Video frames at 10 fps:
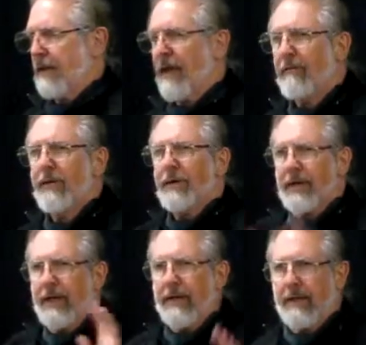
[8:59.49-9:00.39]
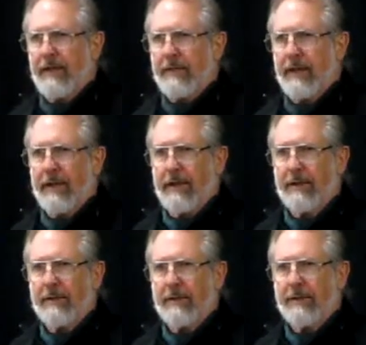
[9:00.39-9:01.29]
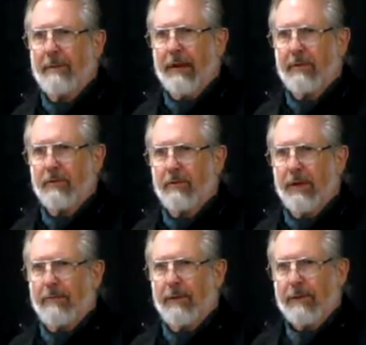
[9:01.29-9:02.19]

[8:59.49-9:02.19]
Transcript: Everything is a spider's web.